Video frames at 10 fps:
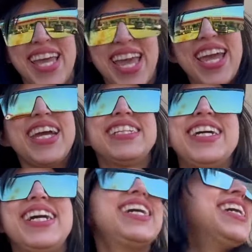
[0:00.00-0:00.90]
And
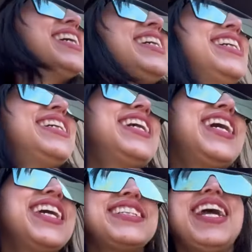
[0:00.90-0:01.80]
uh,
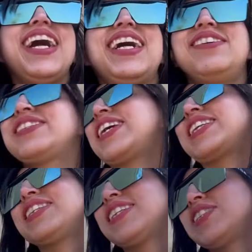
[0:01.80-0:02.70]
yeah, I was like,
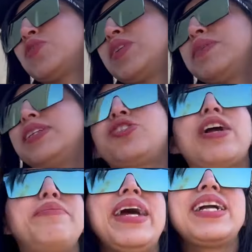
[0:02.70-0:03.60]
that's like a 20 minute
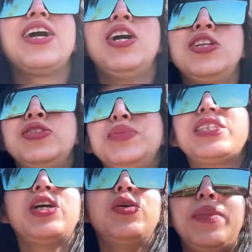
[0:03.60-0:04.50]
drive back home,
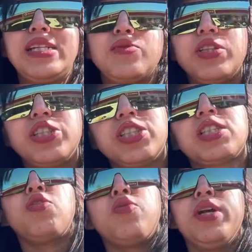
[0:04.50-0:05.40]
so might as well just
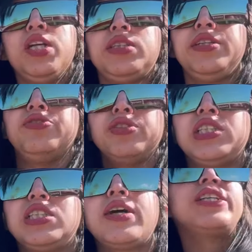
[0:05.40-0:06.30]
go to work, literally.
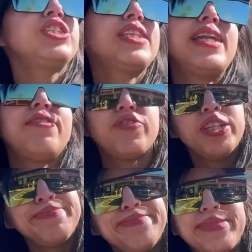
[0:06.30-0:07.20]
So I just sat up
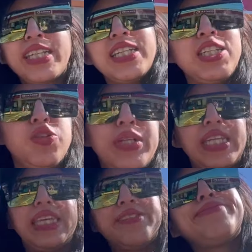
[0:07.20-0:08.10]
front and I didn't do anything,